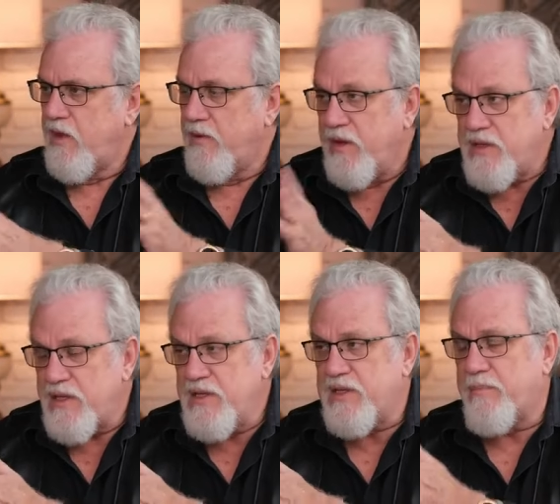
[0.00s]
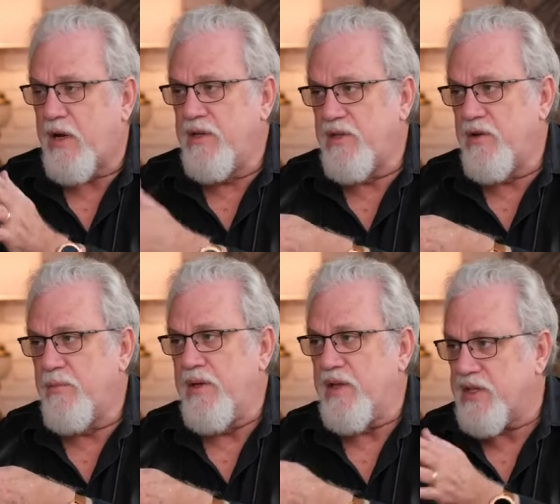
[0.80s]
This is considered
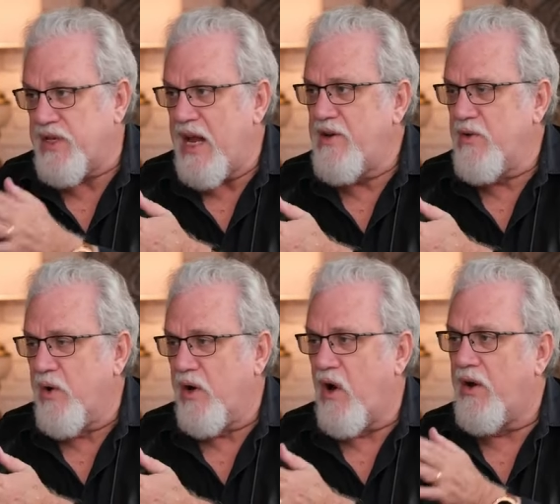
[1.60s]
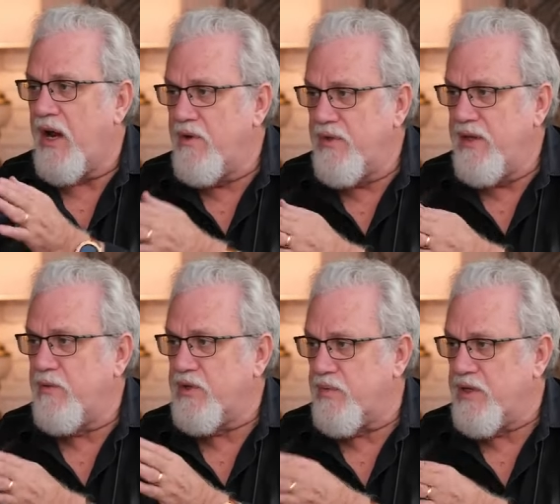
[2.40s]
to be the standard work on everything
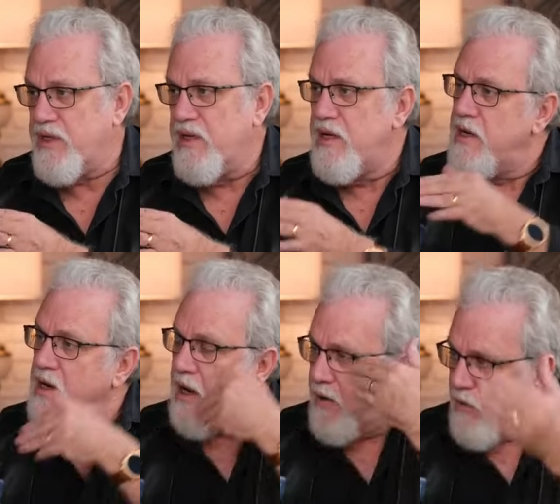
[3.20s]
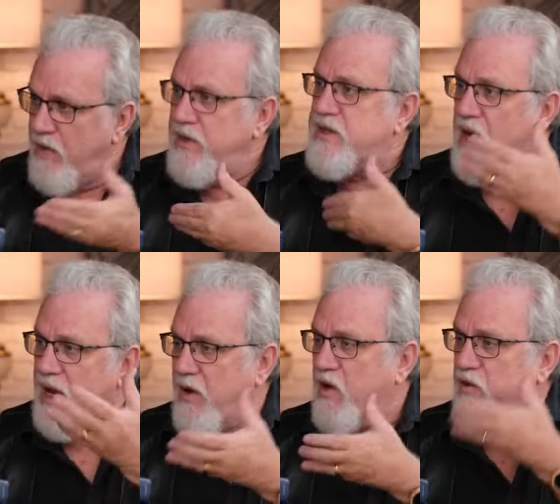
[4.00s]
that was written around the
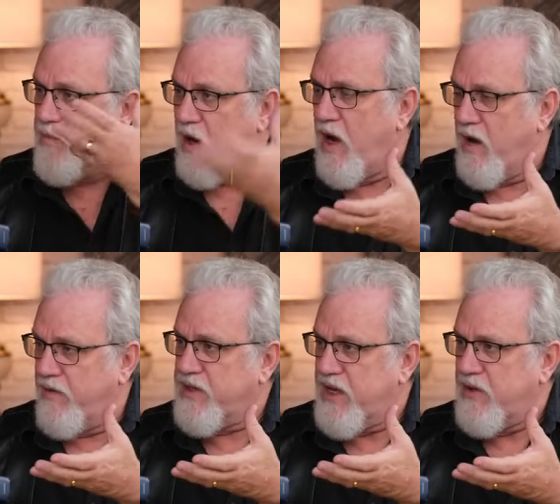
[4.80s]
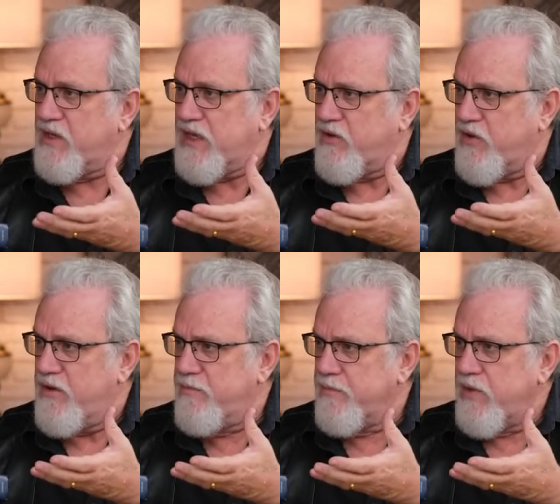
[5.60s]
time of the 7th
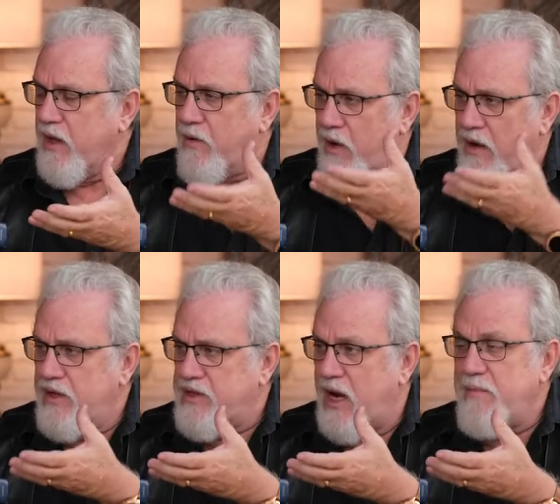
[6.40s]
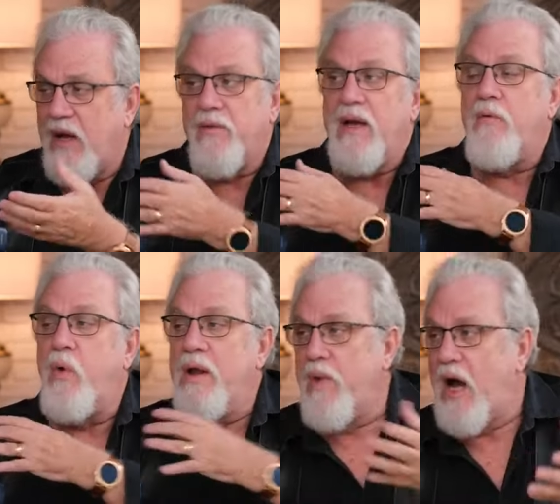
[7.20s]
century, around the time of
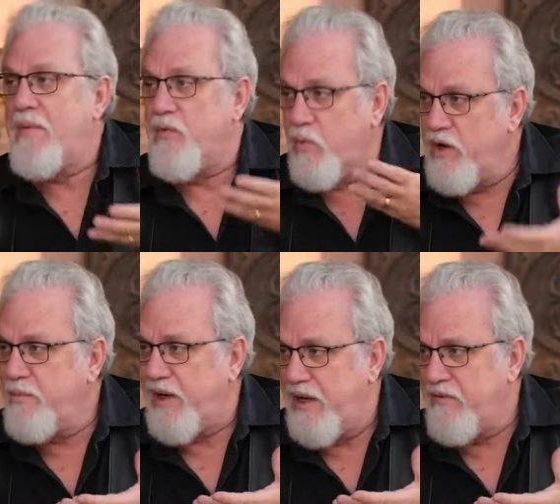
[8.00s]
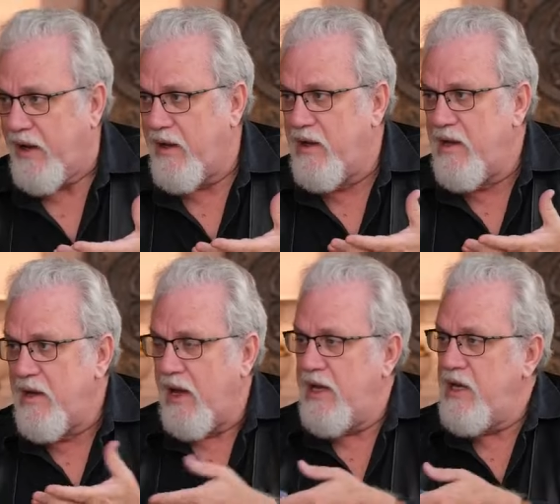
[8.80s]
when Muhammad would have been living.
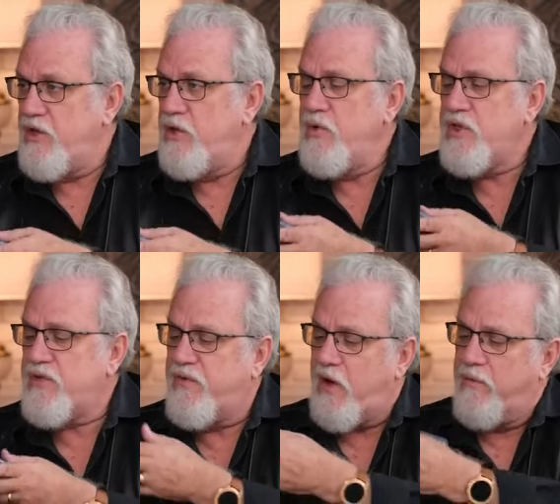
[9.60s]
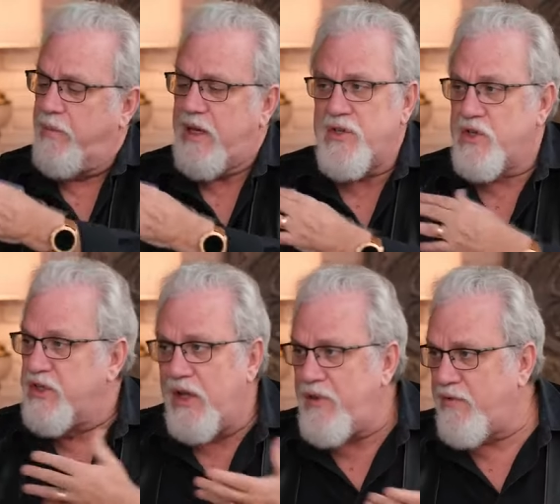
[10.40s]
And he used, because there's
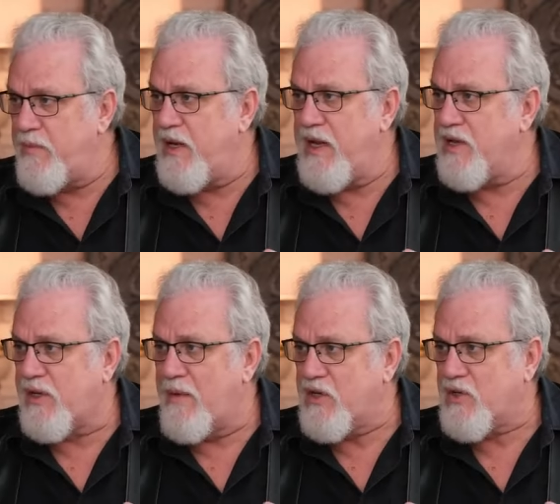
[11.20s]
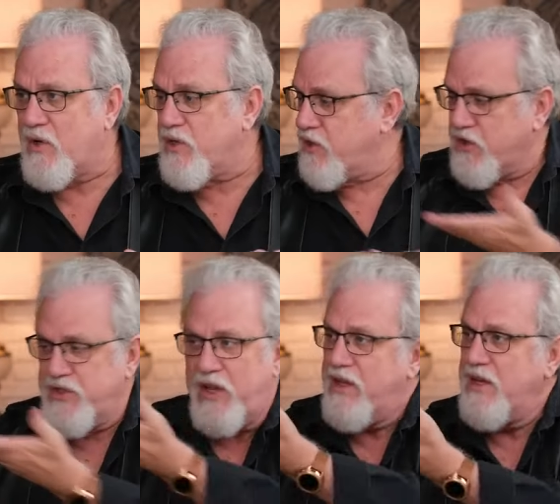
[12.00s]
nothing from any Islamic sources, there's
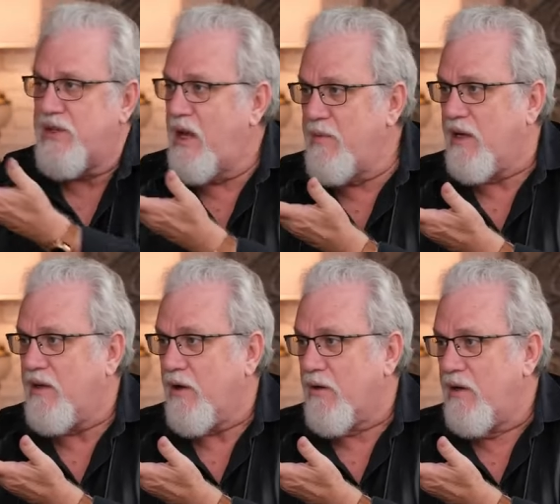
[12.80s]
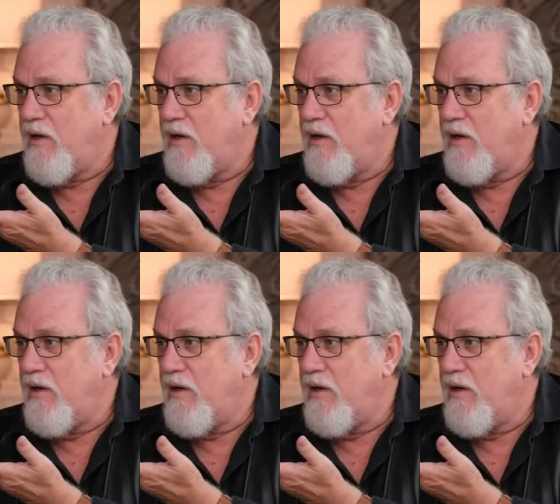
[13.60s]
nothing Islamic in here,